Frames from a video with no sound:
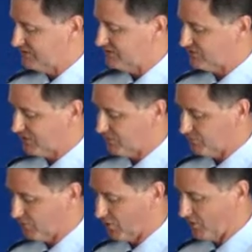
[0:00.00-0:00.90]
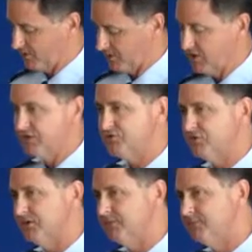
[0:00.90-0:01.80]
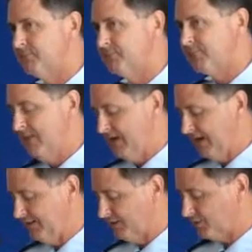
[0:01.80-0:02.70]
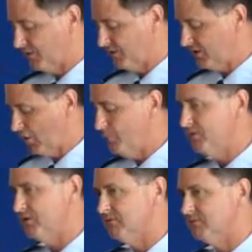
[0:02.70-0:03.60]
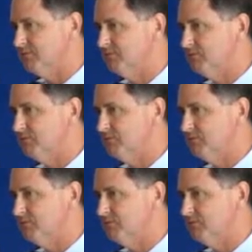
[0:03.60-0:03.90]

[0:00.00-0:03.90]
southern part of the country. And that's where the opium